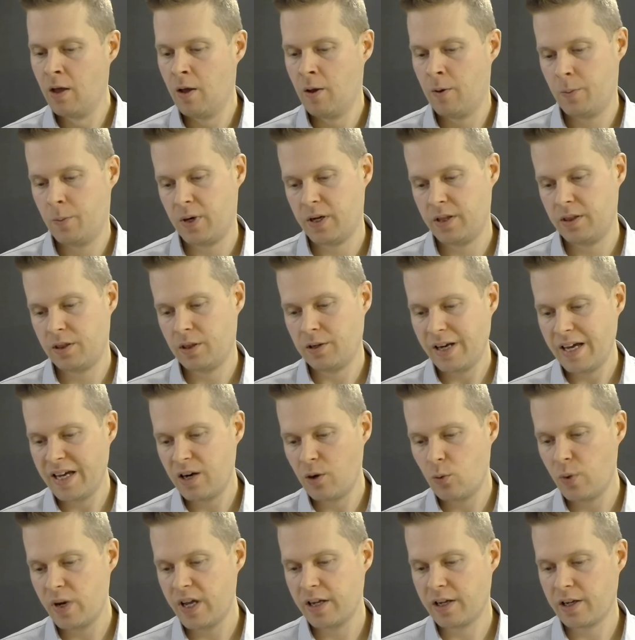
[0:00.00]
But the later
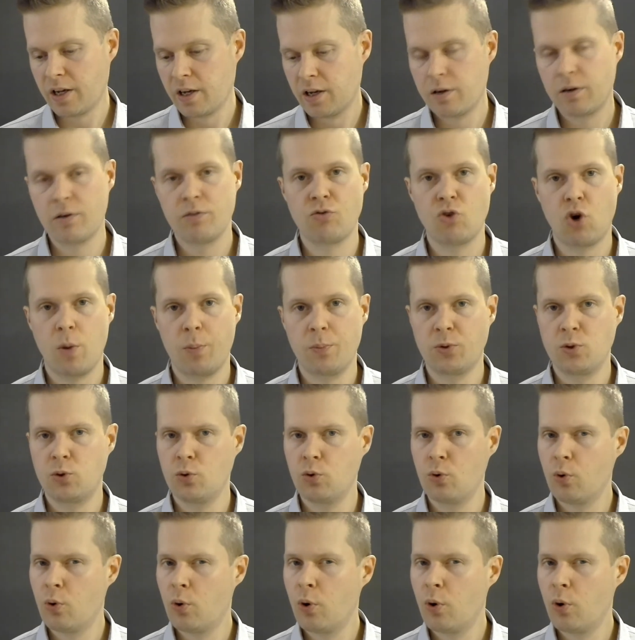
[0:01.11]
week dropped to